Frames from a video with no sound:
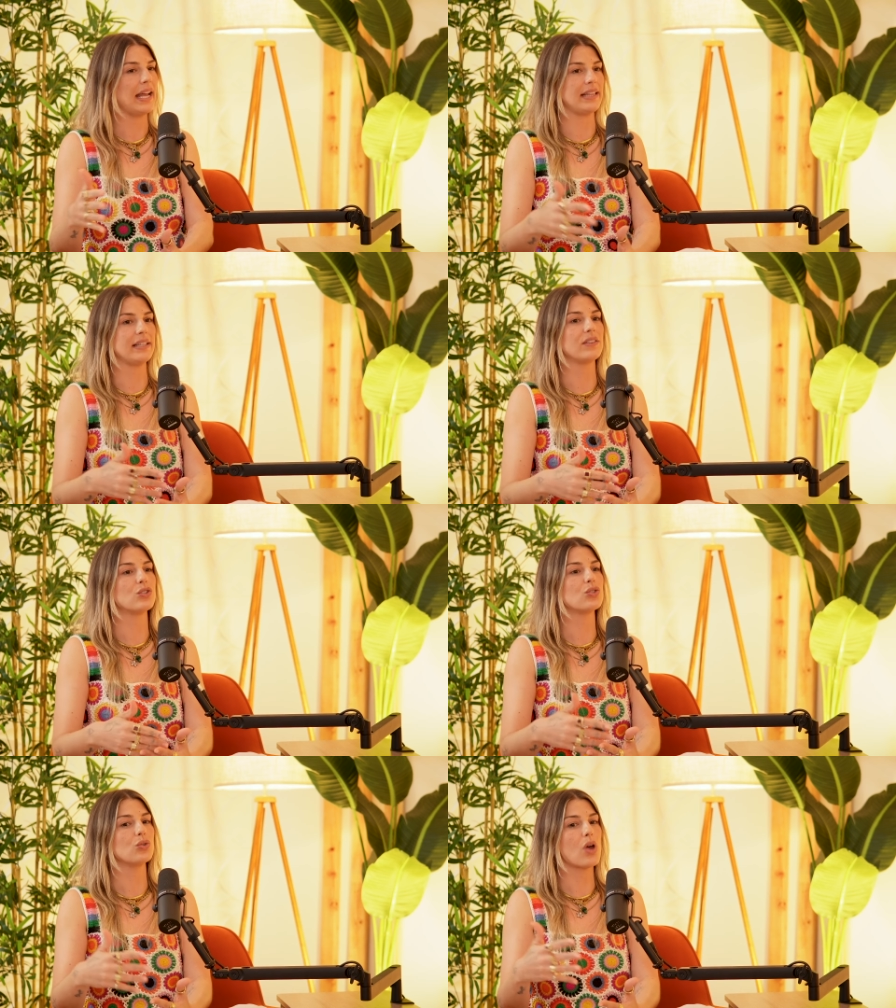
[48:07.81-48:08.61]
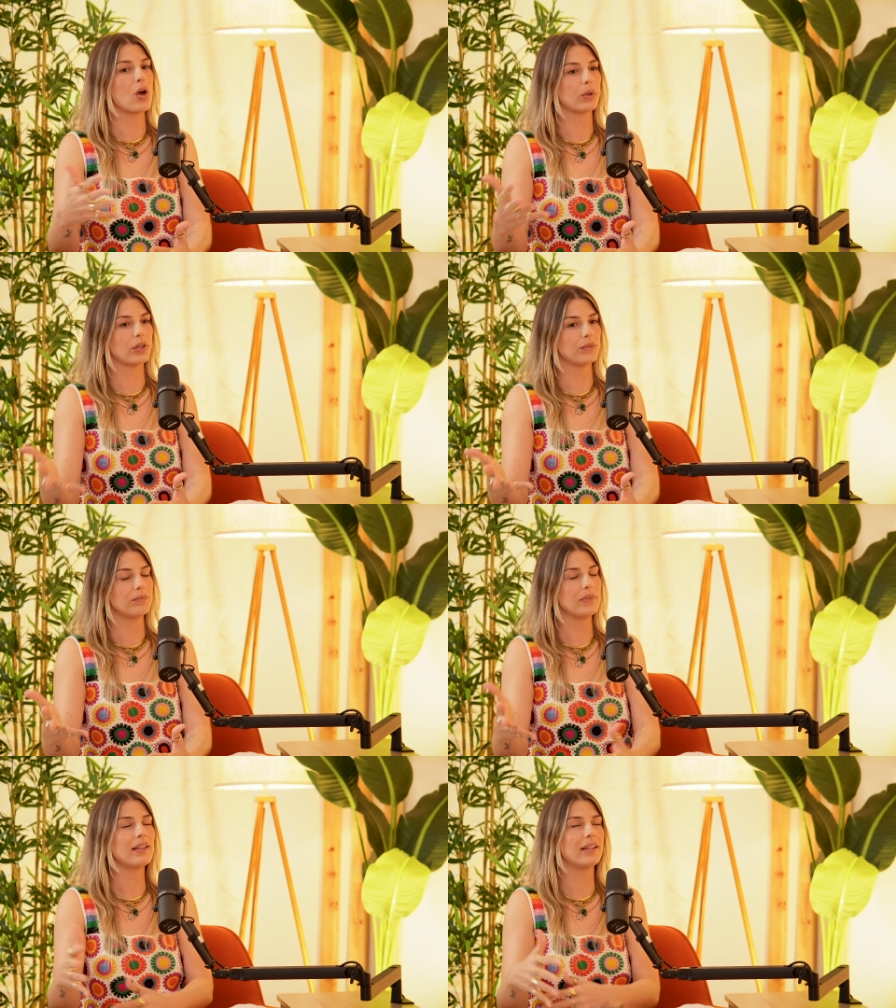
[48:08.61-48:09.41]
And I think the
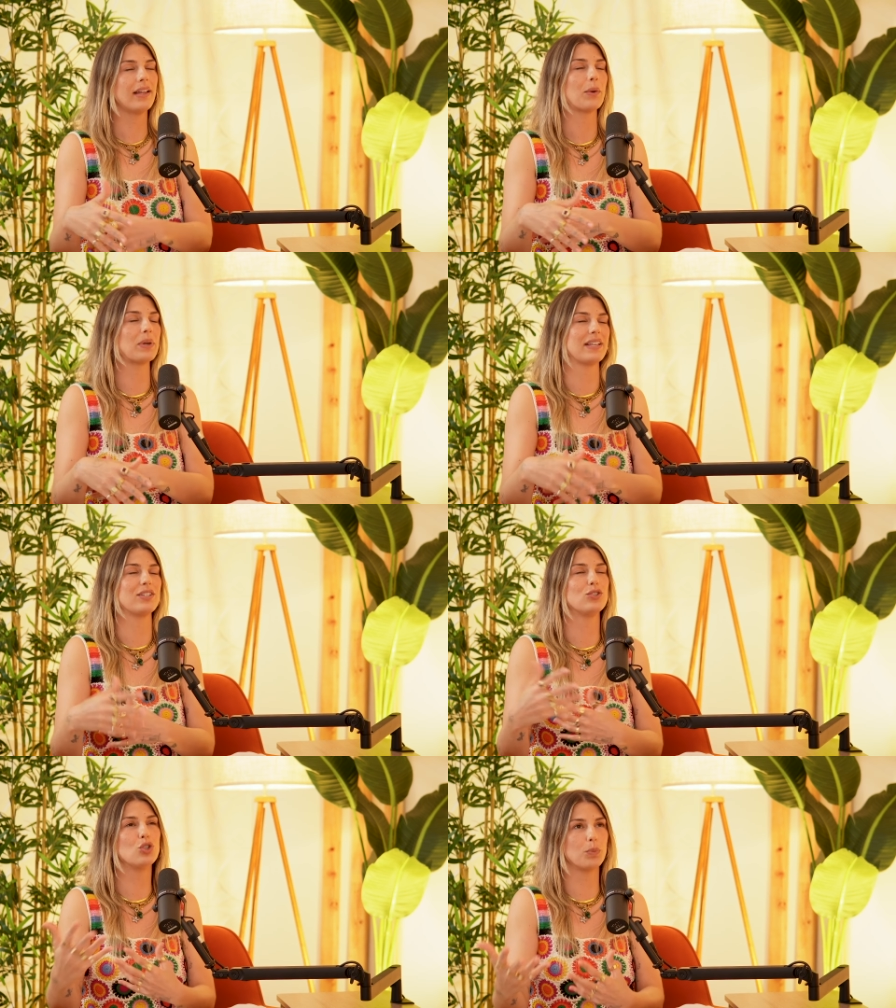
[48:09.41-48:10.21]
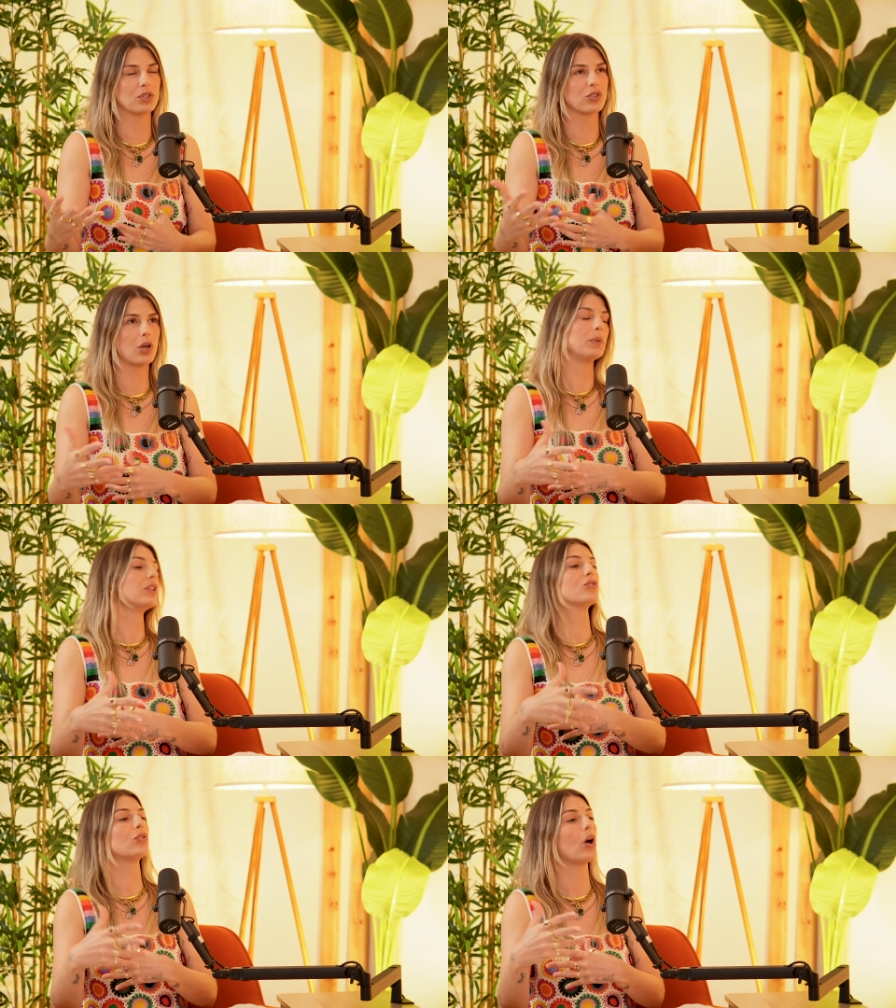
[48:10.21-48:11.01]
slower, not I don't want to say super slow,
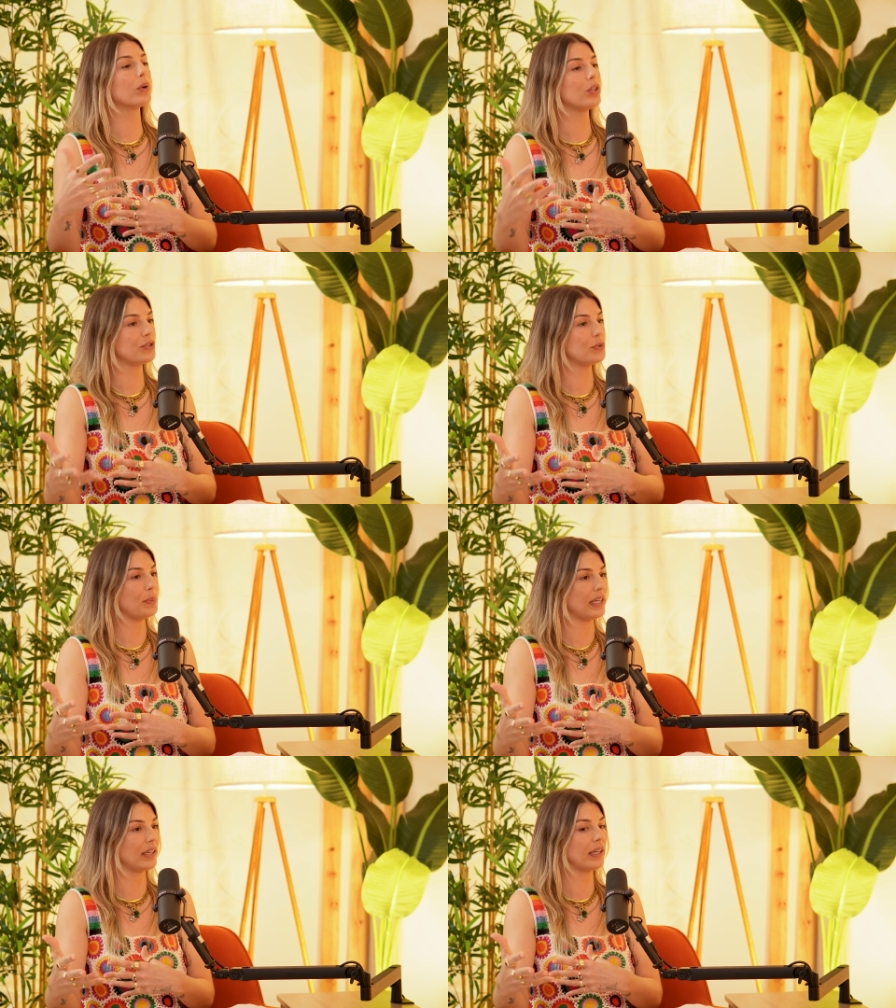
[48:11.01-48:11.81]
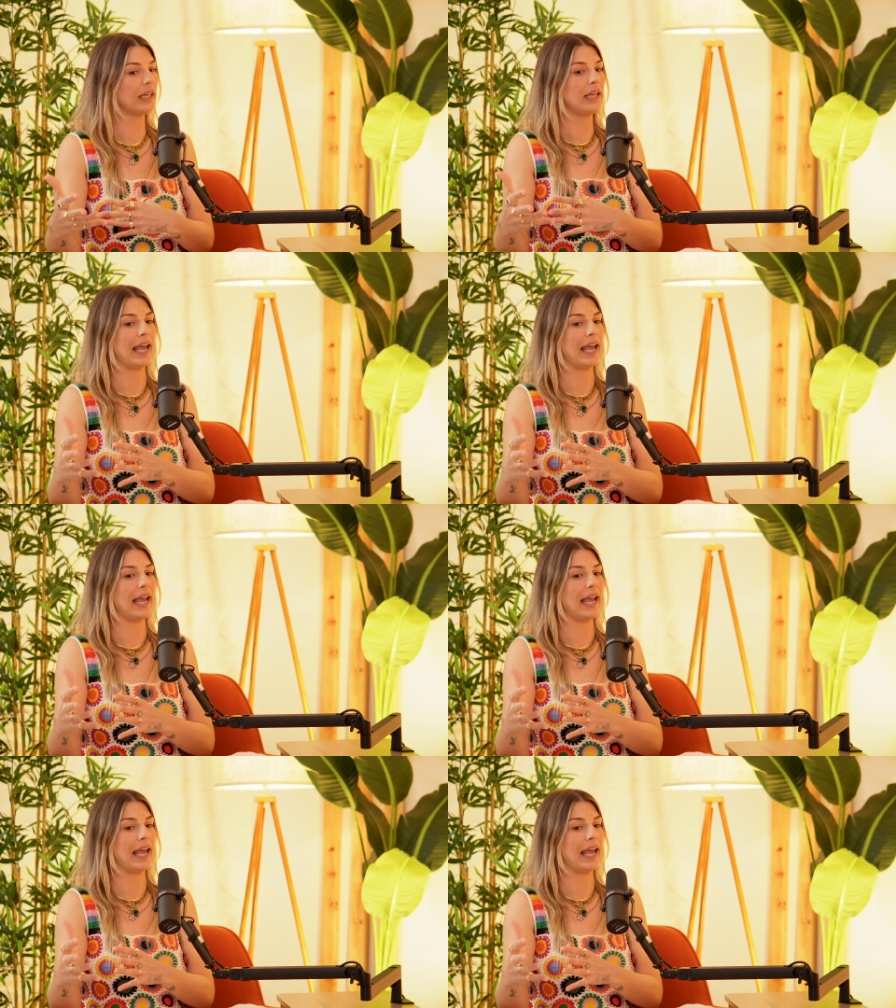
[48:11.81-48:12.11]
but the slower you speak speak